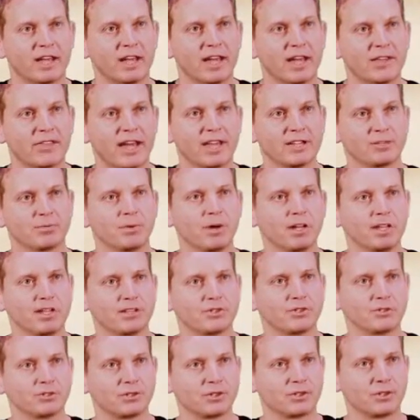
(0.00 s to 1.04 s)
that's when it's
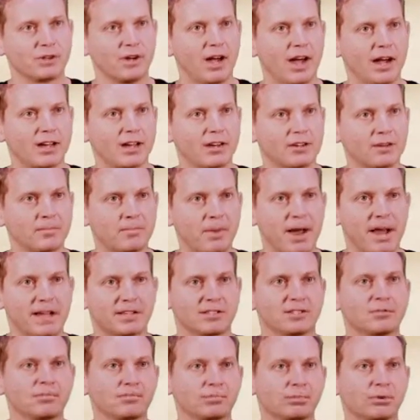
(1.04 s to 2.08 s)
not just a kind of
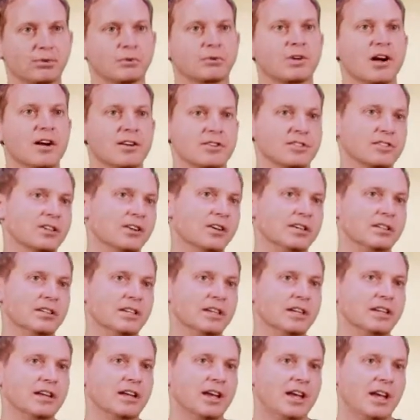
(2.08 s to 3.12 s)
passive broadcast
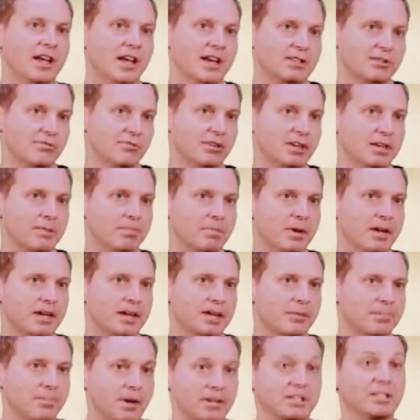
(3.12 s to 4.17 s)
idea, it's a really
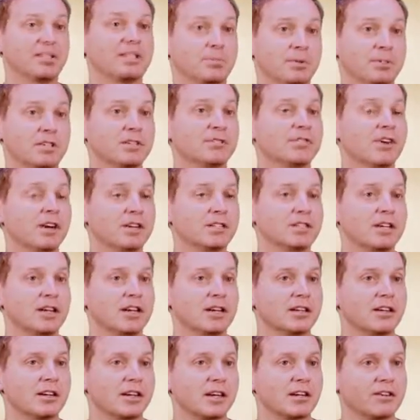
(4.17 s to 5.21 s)
big participative idea.
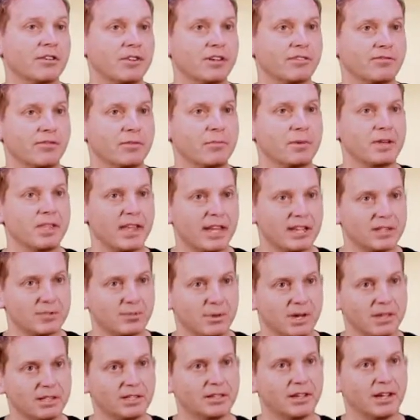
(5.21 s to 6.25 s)
And I kind of think for me that's
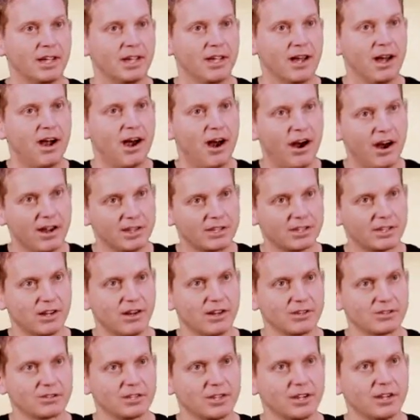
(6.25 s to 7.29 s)
when I
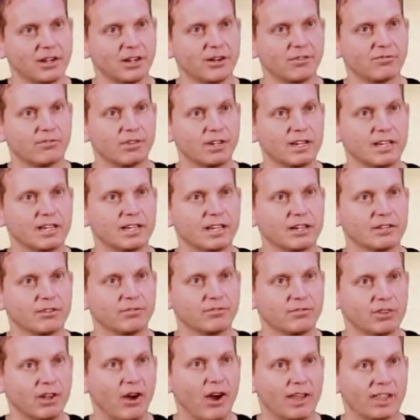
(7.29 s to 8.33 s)
start to really kind
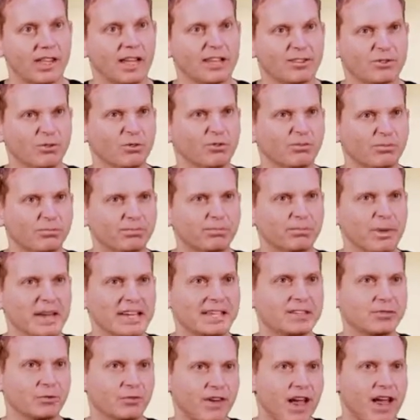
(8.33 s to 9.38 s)
of like that sort of
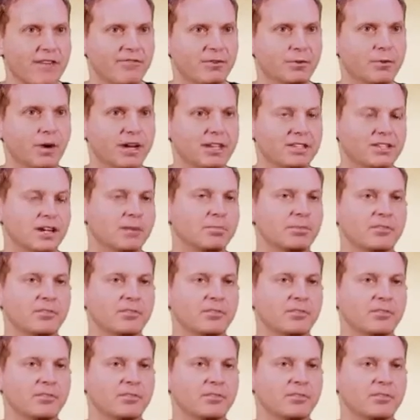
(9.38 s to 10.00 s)
big sort of heavyweight type